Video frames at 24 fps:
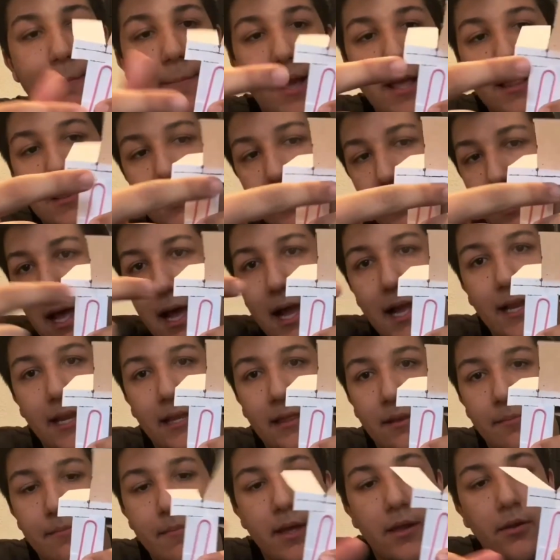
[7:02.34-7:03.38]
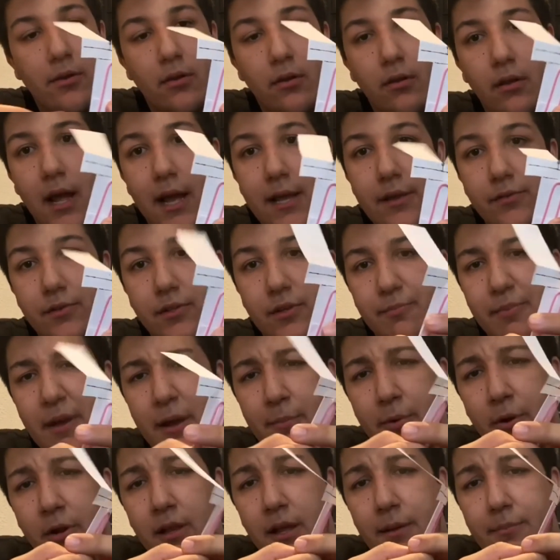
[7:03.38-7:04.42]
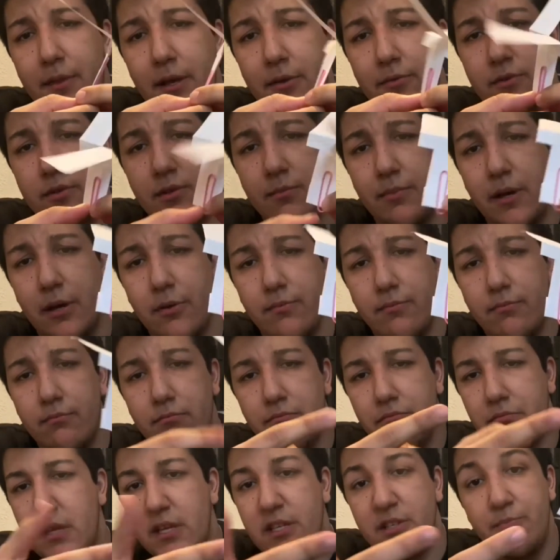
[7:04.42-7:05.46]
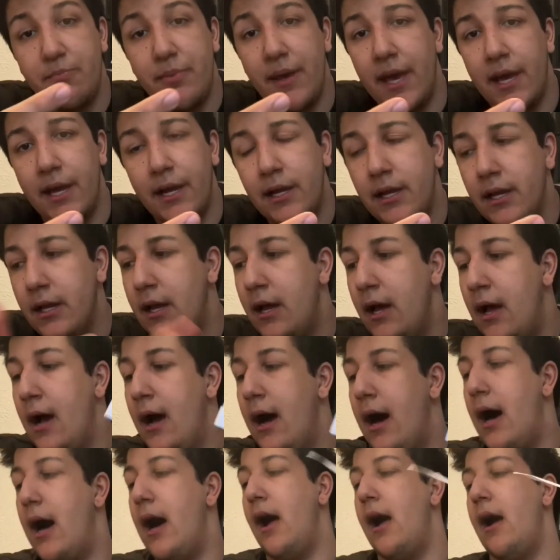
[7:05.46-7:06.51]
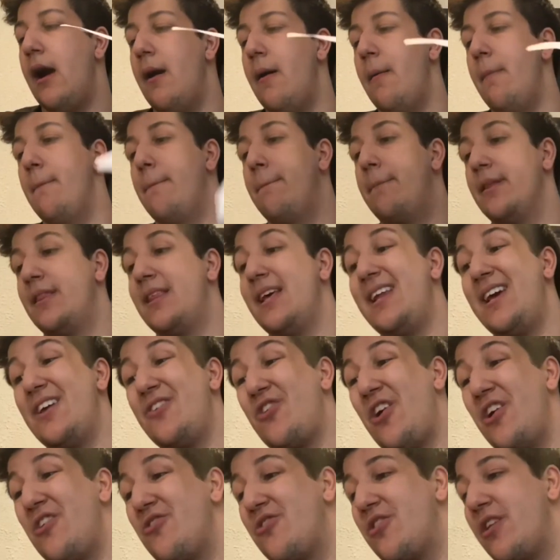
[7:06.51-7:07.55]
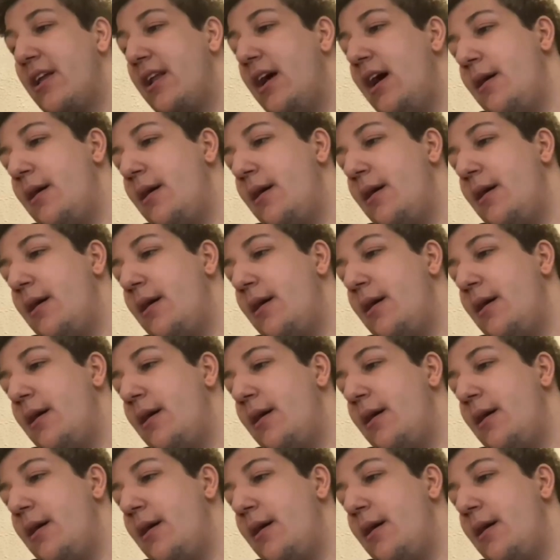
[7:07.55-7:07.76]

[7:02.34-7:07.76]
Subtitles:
made the line in the middle. I used a paper clip that was about this big, but then I changed it